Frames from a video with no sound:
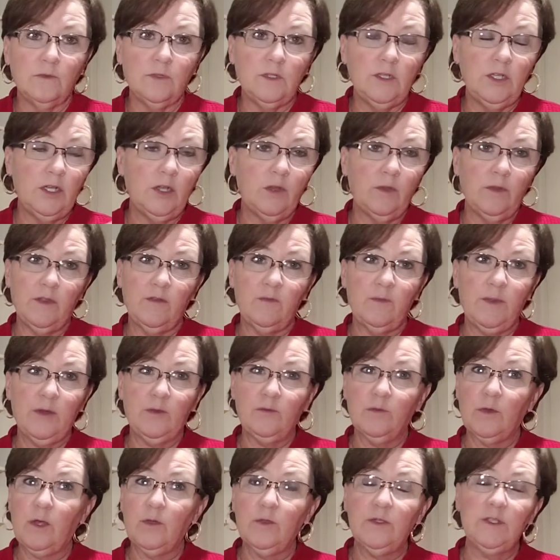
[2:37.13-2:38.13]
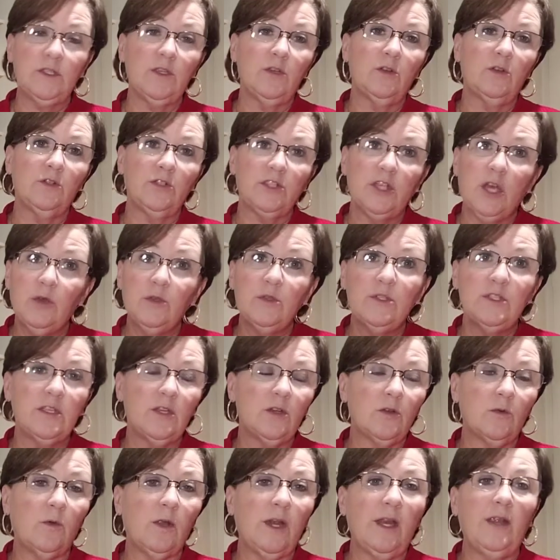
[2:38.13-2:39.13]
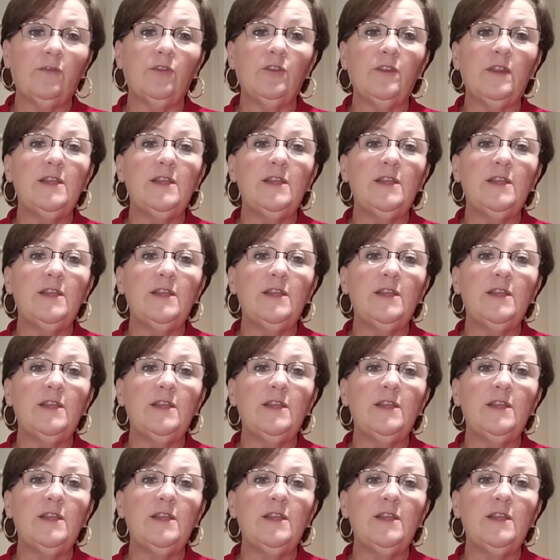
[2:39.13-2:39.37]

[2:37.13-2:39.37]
they've been roasted or toasted or whatever.